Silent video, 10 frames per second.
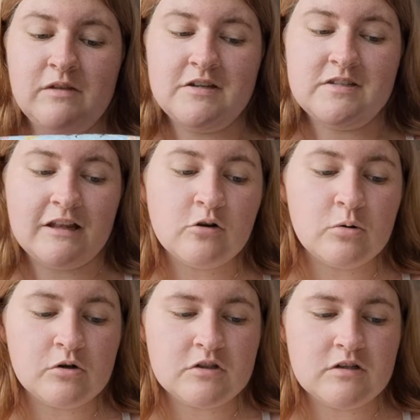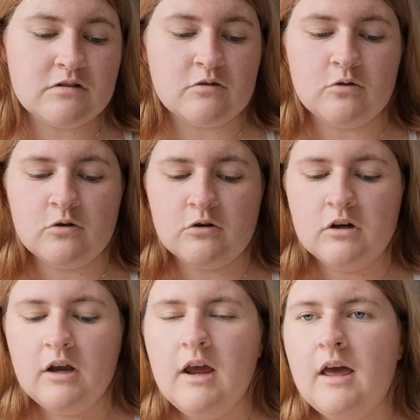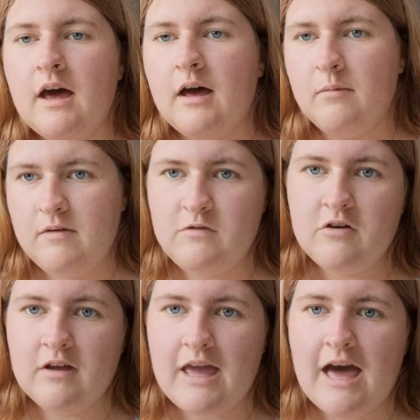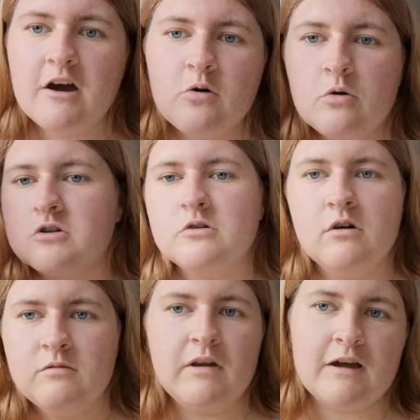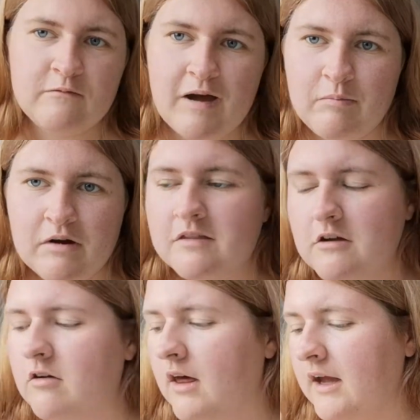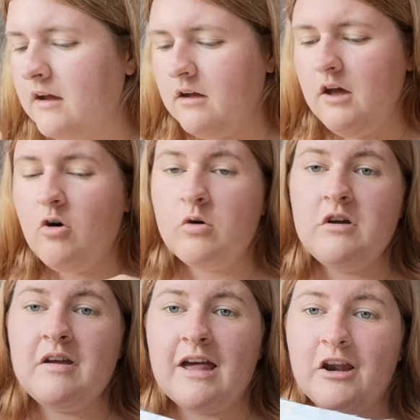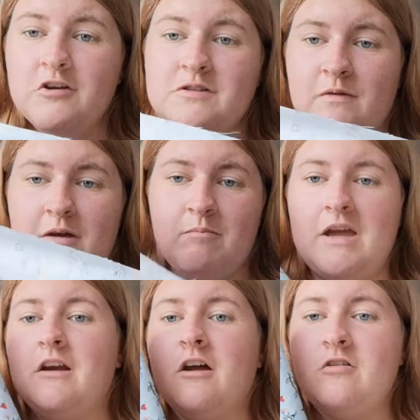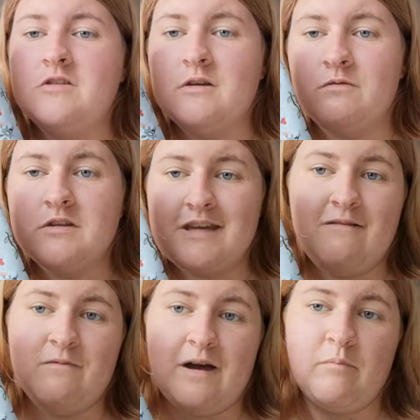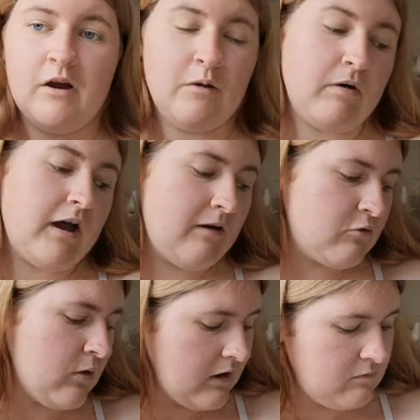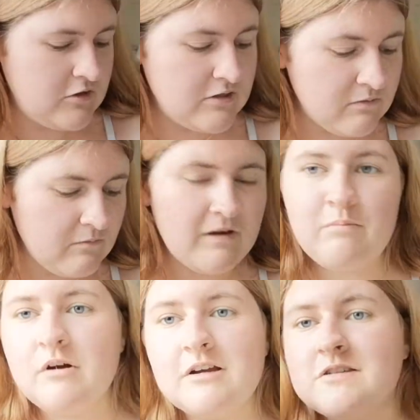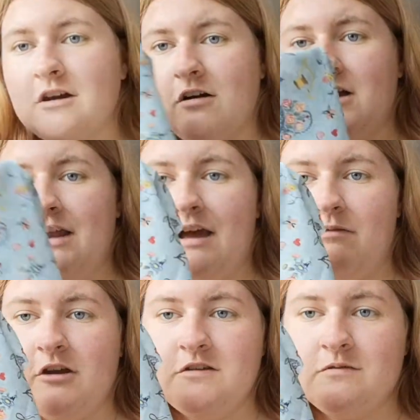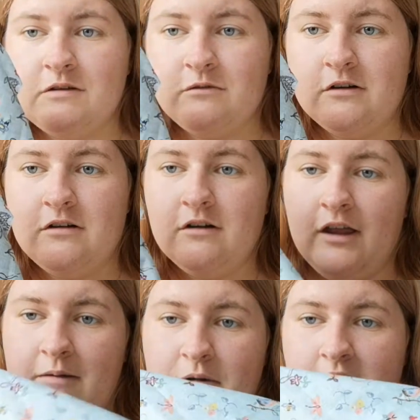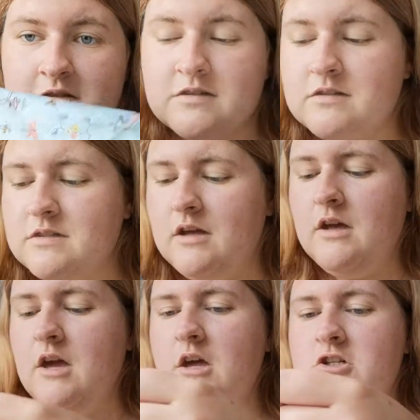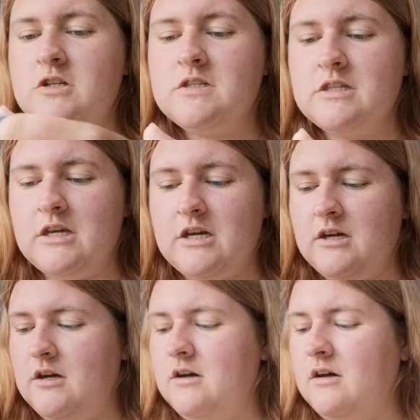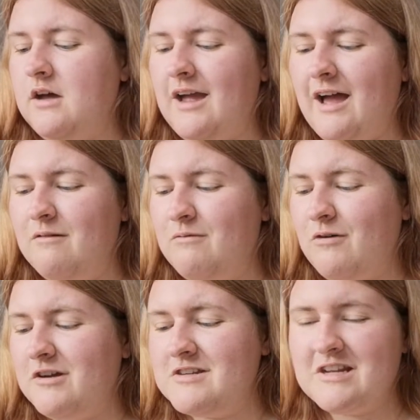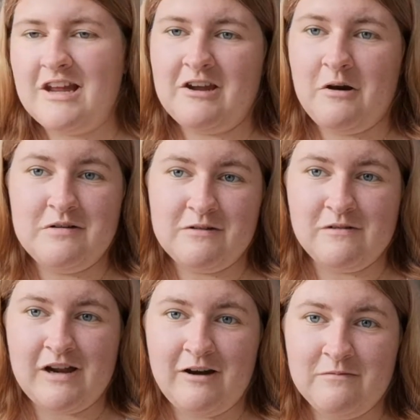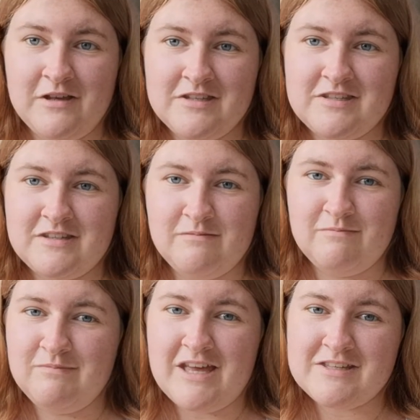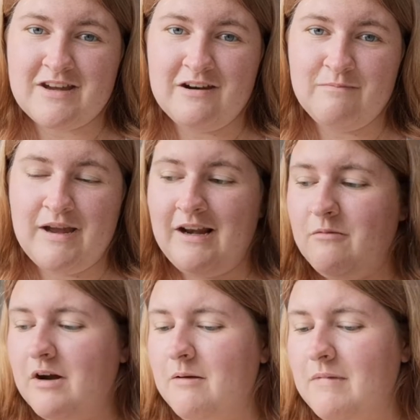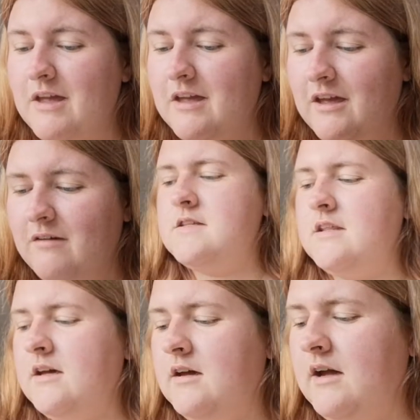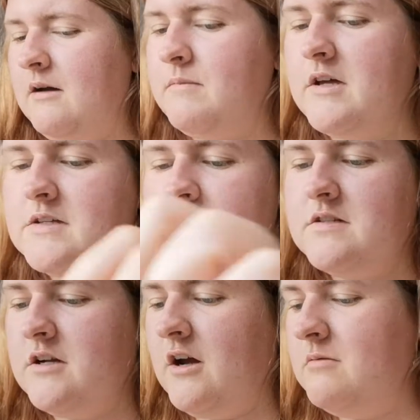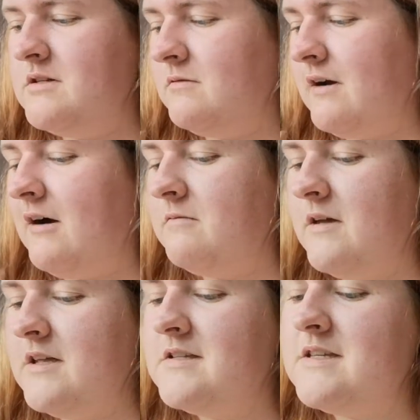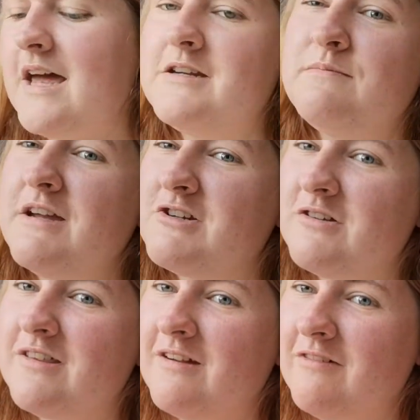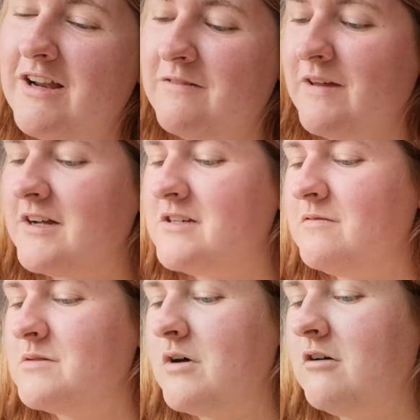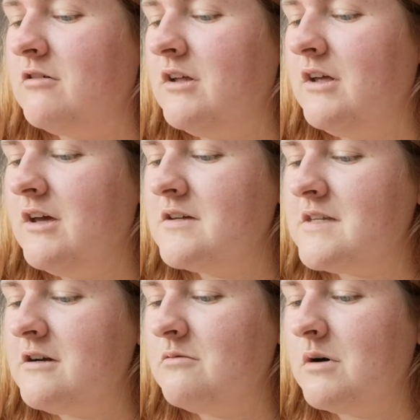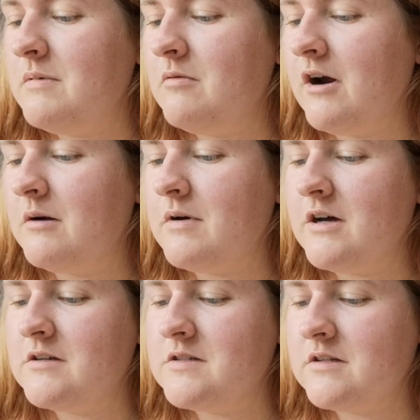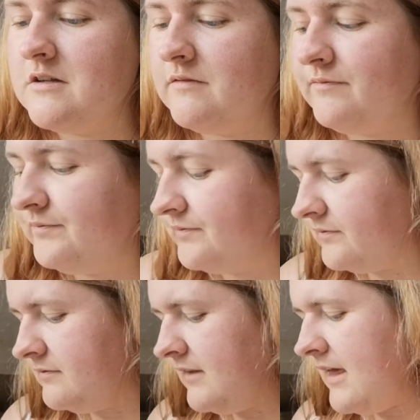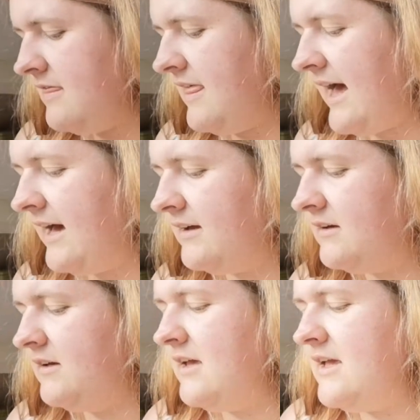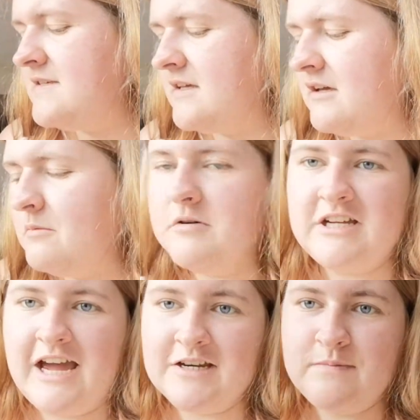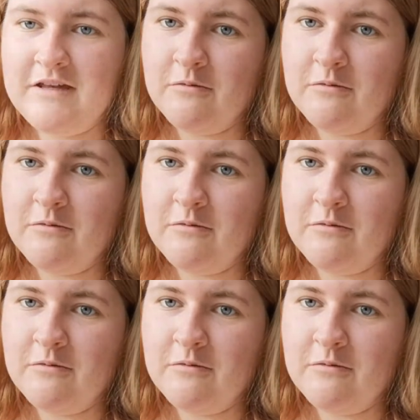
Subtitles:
they sell quarters or if you can get a quarter of like fabric that you like, or you can get loads of it and make loads of the same fabric. But I have quite a few different fabrics, so I'm gonna have loads of different like masks just so that I have one to like go with different outfits, and that's kind of mainly why I'm making it, so that I have masks to go with different outfits and to make sure that they're really effective as well, because I don't want to be wearing a mask that isn't going to protect me